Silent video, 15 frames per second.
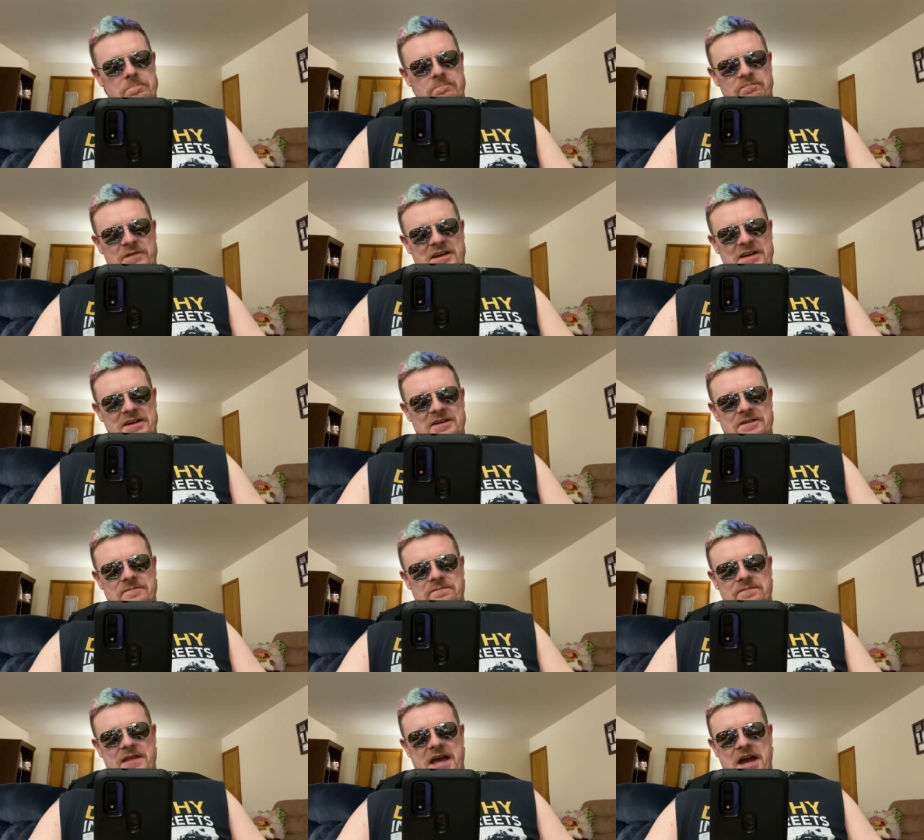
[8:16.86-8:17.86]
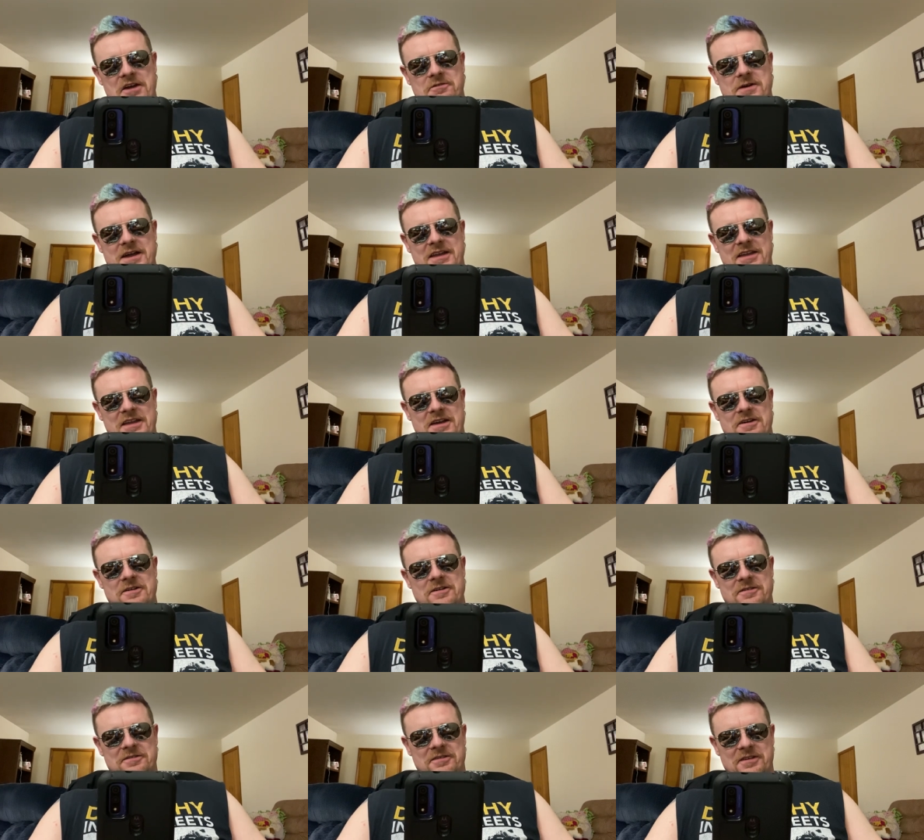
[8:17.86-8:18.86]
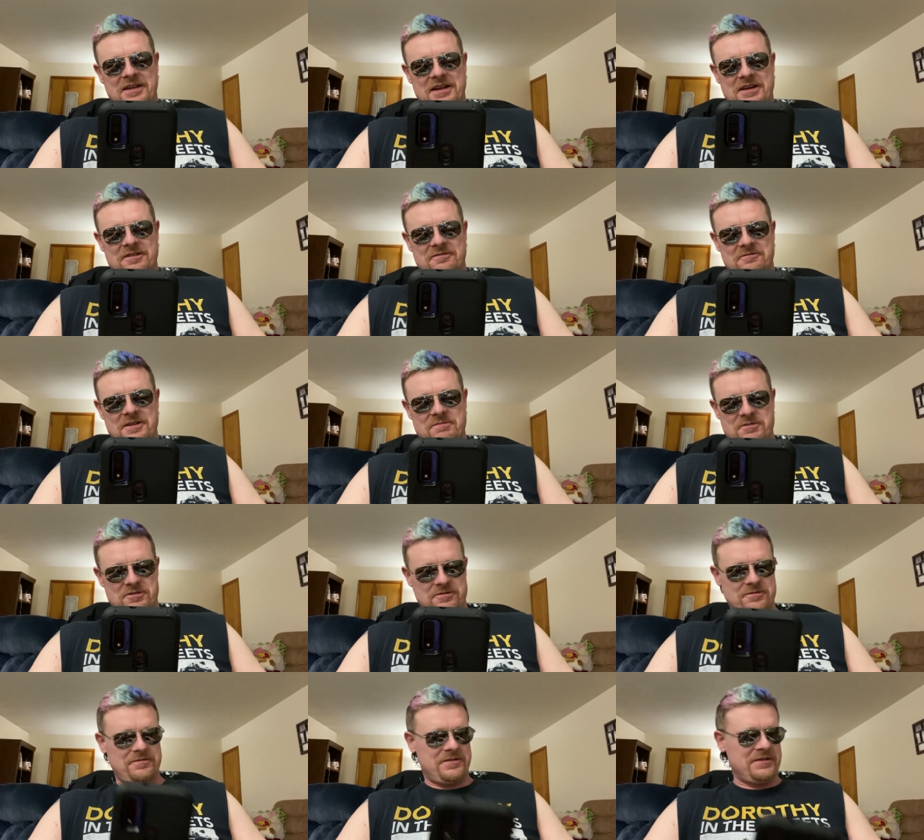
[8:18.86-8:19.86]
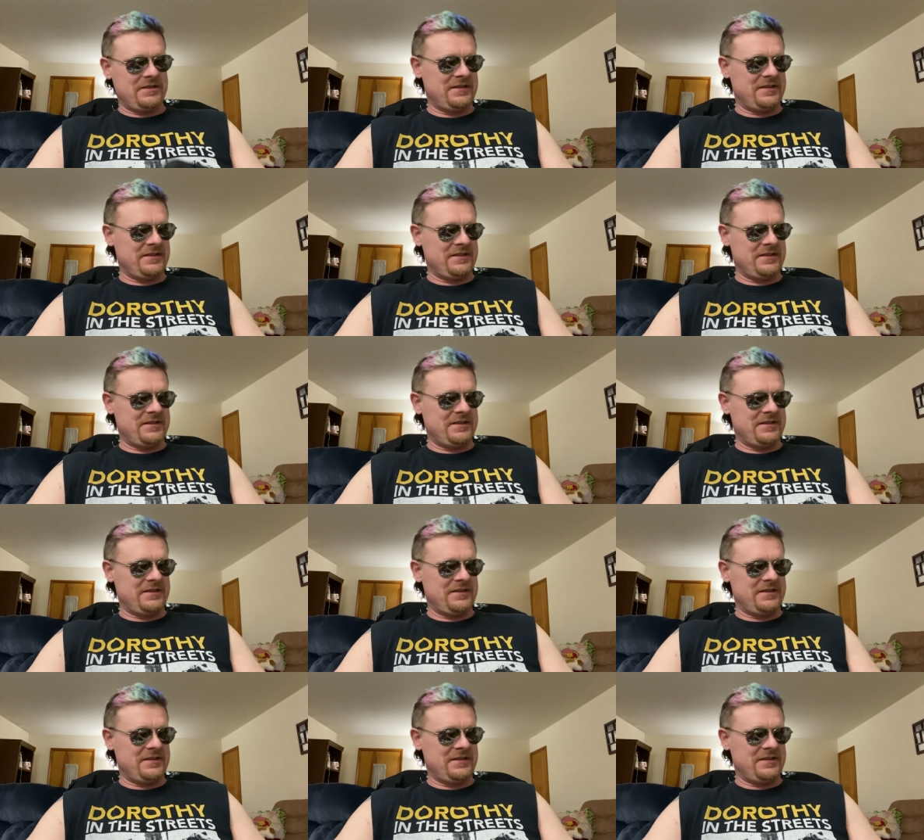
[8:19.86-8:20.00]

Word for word: Uh, how do I get her to get it removed?